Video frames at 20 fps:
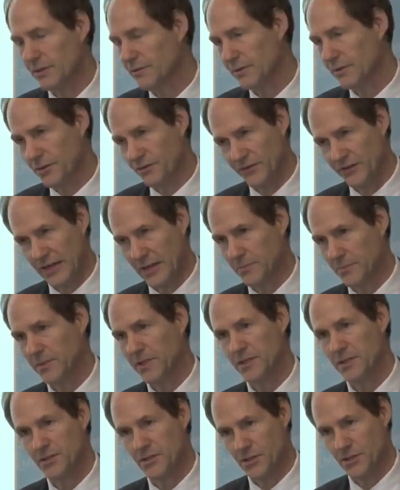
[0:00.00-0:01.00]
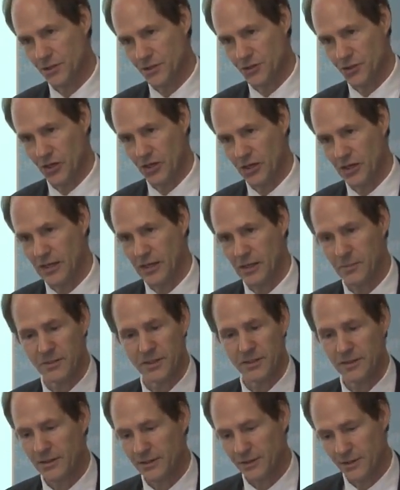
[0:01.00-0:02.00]
their families, their job,
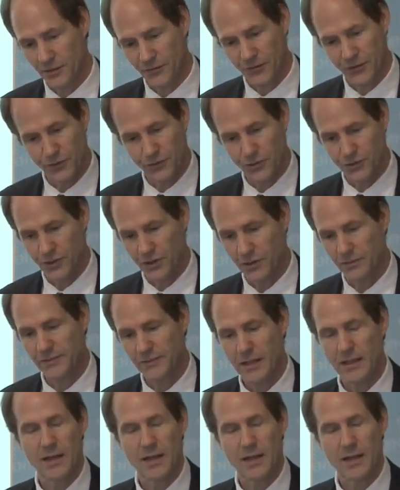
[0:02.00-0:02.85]
their future.